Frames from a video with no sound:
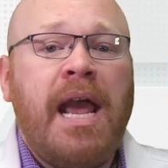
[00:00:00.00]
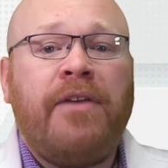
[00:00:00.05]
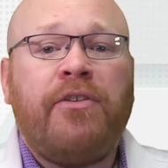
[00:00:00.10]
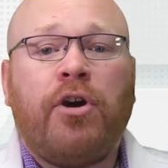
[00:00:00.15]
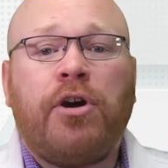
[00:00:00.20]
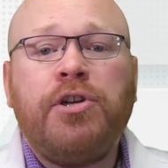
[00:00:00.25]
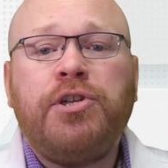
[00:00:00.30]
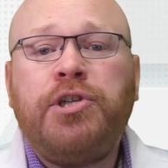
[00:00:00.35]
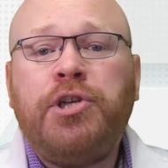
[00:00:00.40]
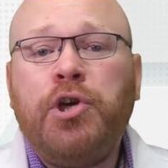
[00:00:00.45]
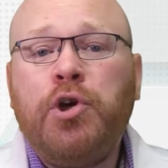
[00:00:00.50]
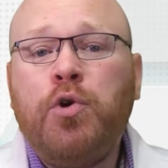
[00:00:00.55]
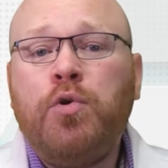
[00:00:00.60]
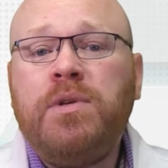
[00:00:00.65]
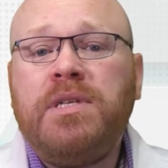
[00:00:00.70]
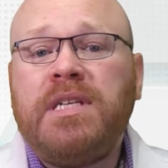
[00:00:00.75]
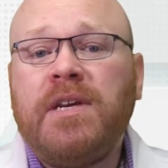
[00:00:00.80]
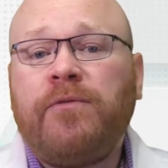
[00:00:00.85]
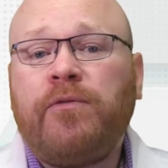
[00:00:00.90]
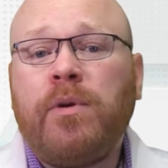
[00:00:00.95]
And there are two
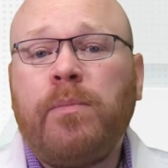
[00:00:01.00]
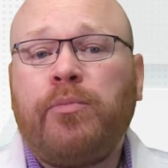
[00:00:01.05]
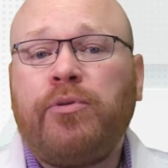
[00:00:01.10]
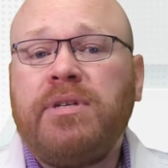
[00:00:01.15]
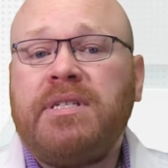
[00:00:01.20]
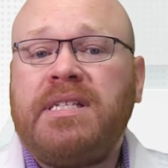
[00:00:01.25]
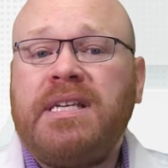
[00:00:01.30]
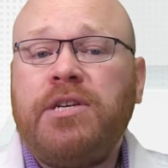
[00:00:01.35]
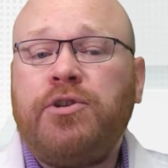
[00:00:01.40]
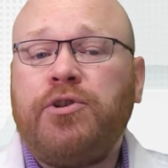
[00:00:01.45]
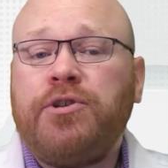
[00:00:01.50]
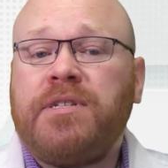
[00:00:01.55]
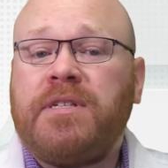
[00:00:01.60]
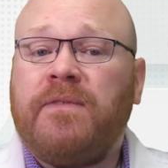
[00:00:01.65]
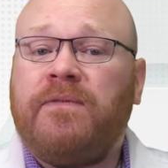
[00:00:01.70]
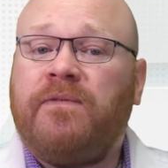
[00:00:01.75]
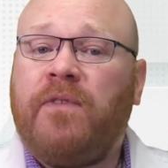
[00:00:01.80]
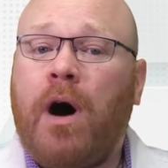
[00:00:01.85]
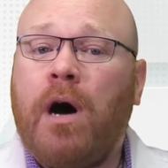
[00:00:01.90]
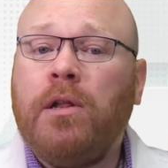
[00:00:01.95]
different procedures to
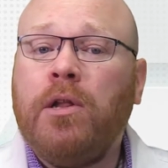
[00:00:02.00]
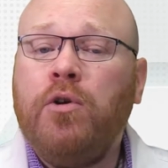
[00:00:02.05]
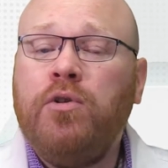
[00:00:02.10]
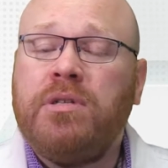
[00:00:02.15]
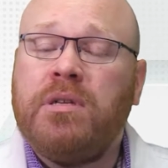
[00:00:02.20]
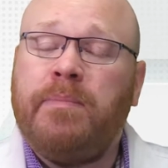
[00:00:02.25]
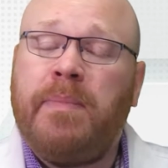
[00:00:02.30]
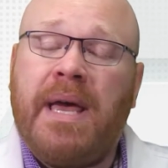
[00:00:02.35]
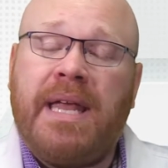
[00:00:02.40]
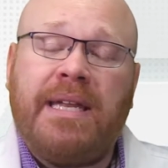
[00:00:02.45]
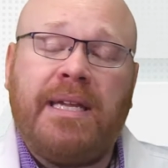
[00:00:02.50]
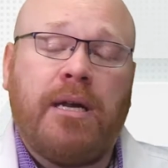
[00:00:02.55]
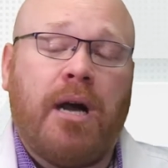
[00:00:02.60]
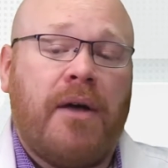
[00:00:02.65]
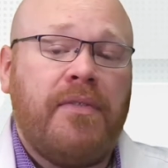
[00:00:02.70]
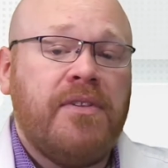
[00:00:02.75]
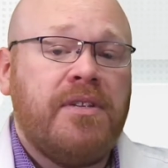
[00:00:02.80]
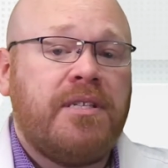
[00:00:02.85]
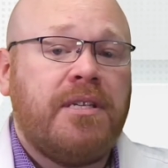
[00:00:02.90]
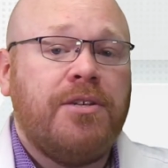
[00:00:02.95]
follow depending
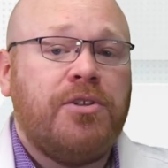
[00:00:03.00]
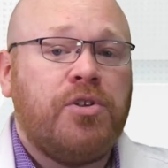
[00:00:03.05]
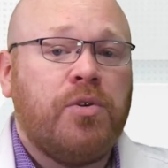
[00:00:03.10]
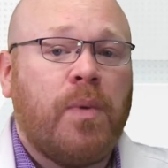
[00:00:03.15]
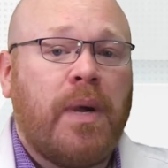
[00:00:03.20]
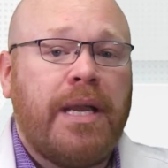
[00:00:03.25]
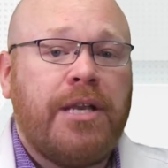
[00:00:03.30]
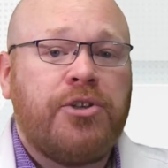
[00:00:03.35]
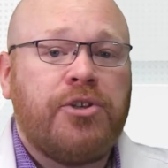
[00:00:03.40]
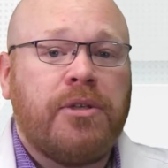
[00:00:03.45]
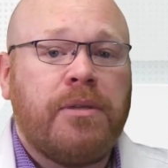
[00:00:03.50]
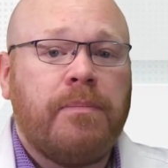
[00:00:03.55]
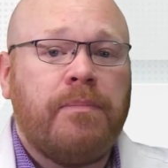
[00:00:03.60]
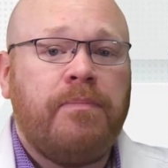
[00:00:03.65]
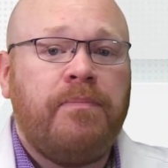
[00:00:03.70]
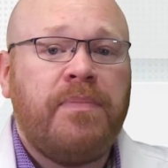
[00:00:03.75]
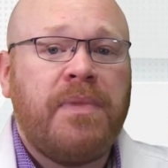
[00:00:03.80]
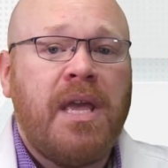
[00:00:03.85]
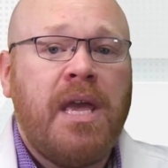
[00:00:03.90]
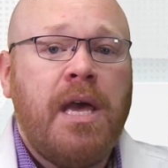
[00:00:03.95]
on the situation.
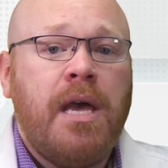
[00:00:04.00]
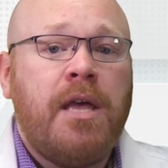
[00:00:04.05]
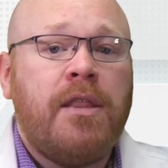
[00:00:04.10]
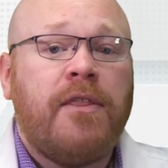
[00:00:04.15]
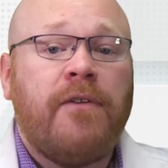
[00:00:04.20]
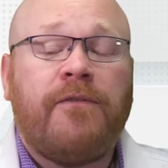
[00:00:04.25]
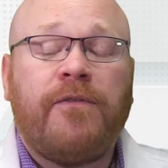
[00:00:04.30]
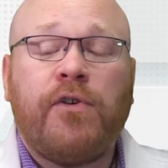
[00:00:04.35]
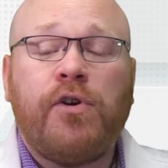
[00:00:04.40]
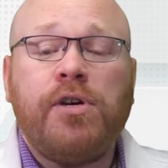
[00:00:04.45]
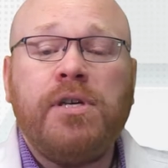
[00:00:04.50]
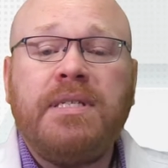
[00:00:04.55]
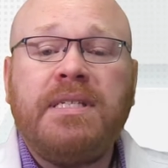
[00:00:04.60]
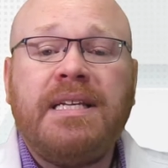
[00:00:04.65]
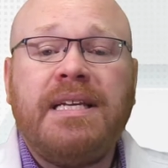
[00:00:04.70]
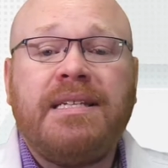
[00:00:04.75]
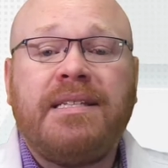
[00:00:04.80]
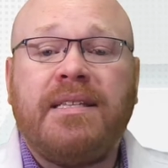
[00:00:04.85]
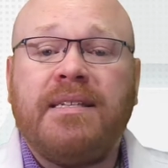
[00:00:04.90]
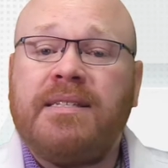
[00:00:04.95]
The first
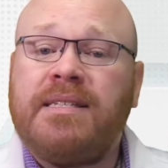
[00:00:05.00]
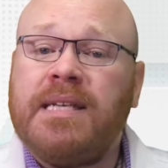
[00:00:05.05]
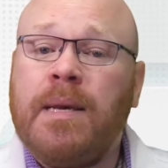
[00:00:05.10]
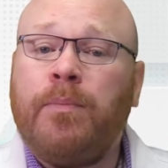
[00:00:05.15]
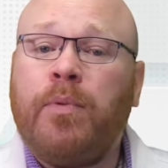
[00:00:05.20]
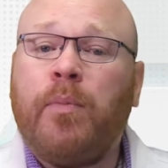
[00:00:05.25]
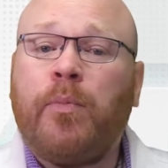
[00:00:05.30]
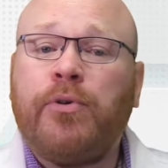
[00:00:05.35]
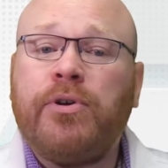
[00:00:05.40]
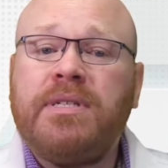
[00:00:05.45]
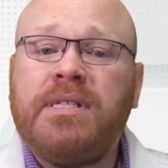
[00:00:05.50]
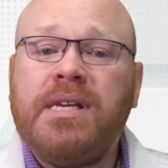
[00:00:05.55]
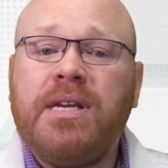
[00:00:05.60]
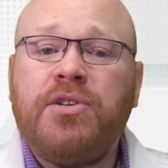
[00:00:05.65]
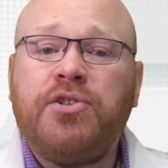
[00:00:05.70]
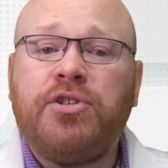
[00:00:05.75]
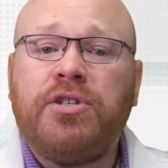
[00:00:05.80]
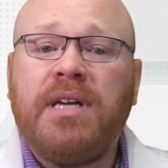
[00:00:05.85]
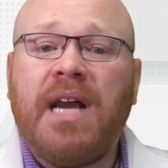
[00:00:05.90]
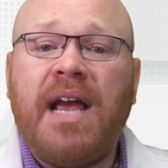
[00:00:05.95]
is the simple
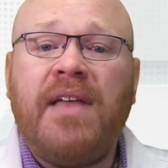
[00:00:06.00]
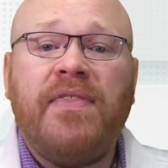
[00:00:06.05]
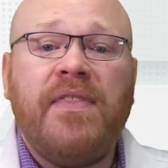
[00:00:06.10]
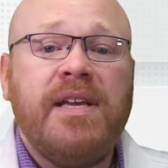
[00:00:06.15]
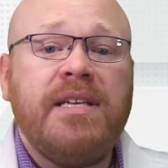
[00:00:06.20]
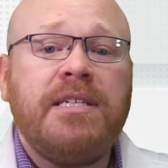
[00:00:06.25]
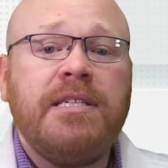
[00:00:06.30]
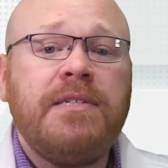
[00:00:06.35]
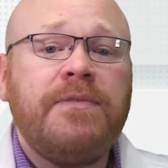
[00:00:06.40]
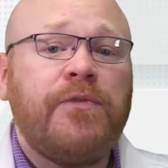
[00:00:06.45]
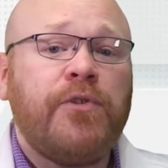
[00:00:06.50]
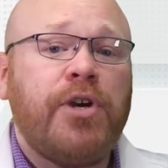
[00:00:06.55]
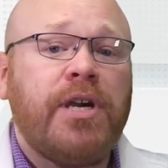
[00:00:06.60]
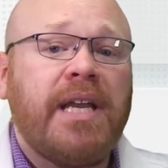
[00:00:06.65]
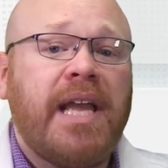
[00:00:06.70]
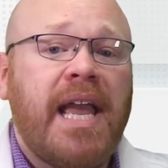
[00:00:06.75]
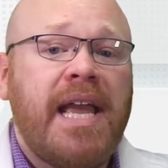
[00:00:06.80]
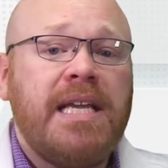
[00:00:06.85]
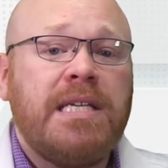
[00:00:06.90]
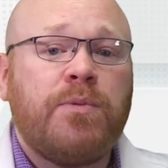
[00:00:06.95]
procedure, and this is for a
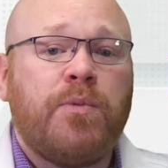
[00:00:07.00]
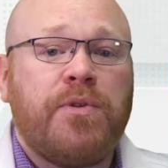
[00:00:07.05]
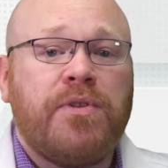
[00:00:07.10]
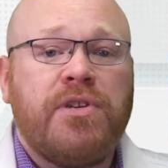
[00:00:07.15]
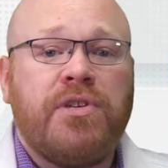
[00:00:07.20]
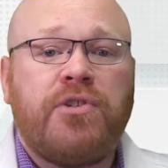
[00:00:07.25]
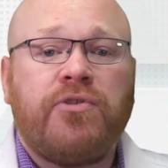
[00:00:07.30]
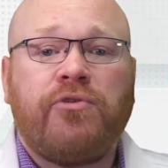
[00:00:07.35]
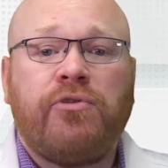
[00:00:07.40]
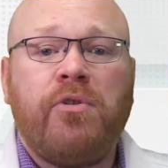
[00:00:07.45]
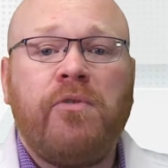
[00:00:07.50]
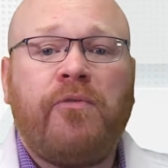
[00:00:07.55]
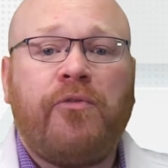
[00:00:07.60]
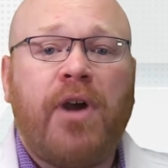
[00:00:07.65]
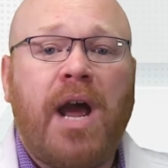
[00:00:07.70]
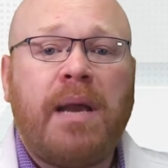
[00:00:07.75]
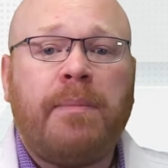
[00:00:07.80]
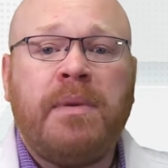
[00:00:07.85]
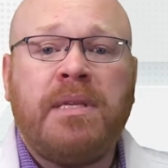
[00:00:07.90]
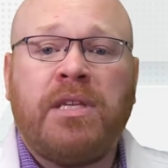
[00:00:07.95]
case where the screw
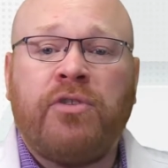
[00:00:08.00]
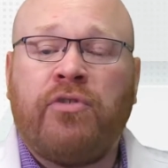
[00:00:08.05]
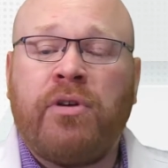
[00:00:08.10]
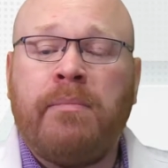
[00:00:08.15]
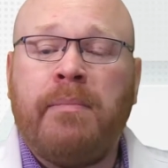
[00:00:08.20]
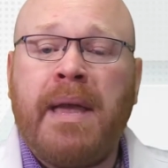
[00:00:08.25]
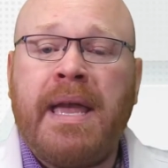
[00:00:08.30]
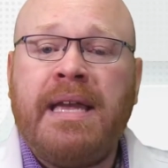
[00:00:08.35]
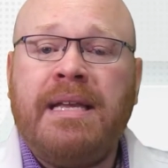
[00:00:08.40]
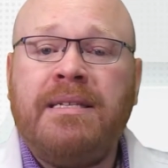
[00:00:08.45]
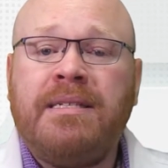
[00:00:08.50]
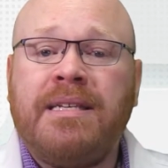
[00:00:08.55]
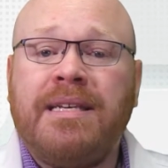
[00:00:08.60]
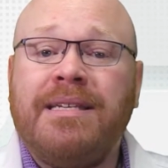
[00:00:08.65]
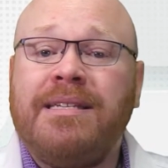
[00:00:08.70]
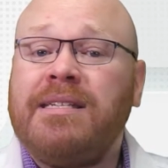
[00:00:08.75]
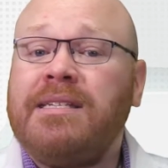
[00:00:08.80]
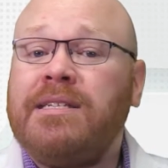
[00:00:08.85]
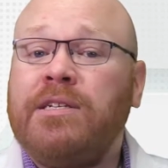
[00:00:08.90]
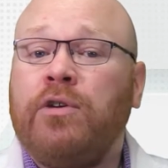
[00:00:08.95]
fragment that remains
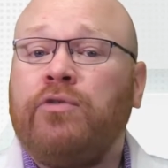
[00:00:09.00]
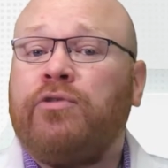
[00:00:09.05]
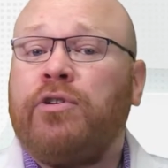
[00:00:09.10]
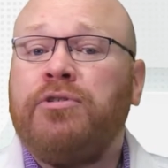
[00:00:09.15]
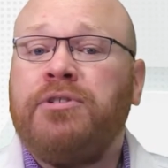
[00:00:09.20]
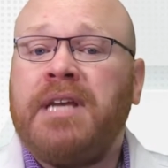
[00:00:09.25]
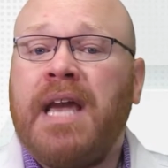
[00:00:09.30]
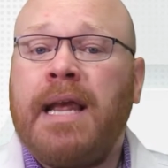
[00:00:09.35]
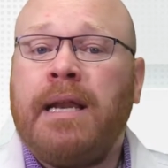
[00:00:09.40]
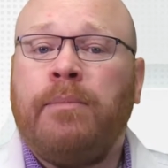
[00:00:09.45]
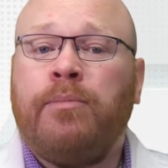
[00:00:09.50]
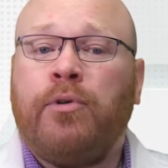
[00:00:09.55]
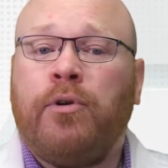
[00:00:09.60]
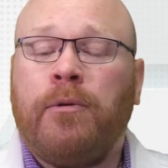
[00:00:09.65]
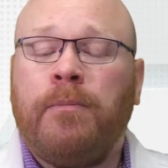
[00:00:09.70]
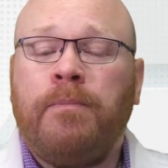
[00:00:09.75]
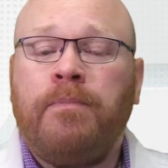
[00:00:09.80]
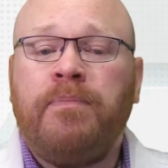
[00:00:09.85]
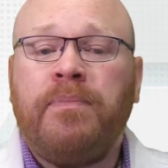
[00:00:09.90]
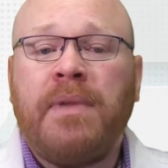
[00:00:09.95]
is still
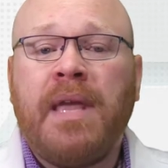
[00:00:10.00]
rotatable.